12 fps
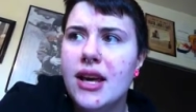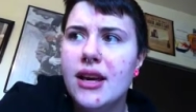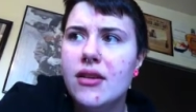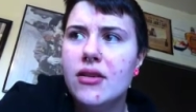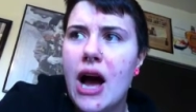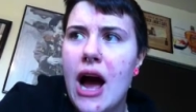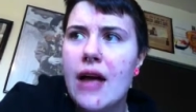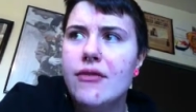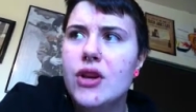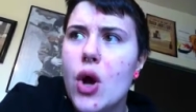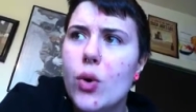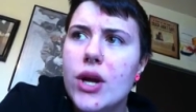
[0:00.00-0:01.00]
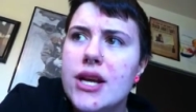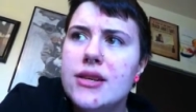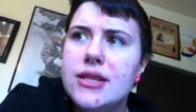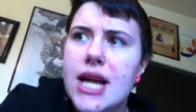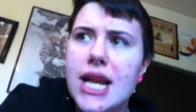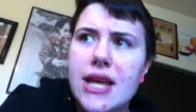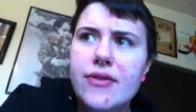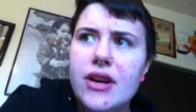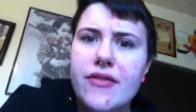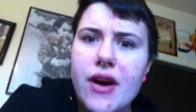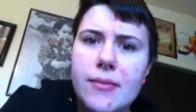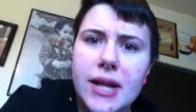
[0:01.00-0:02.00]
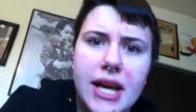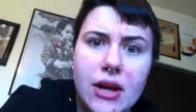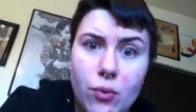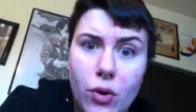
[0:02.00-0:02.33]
Like, I've noticed that even if I'm like in